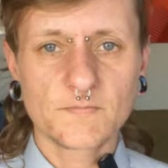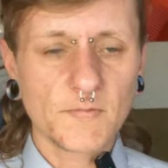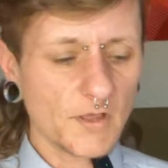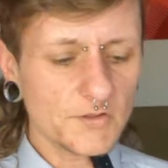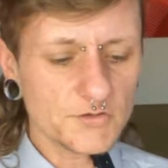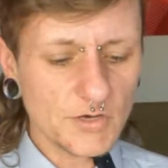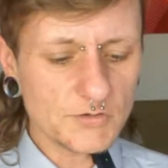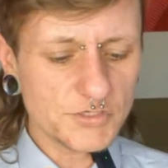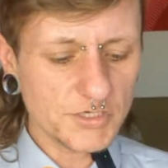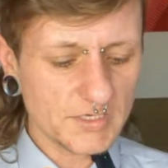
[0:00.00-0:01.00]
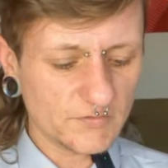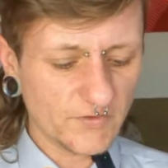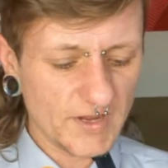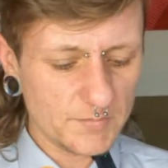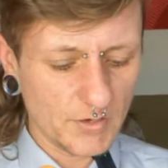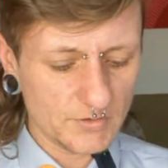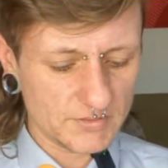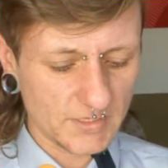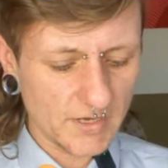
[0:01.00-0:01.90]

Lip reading: all the drone shit is Fed posting.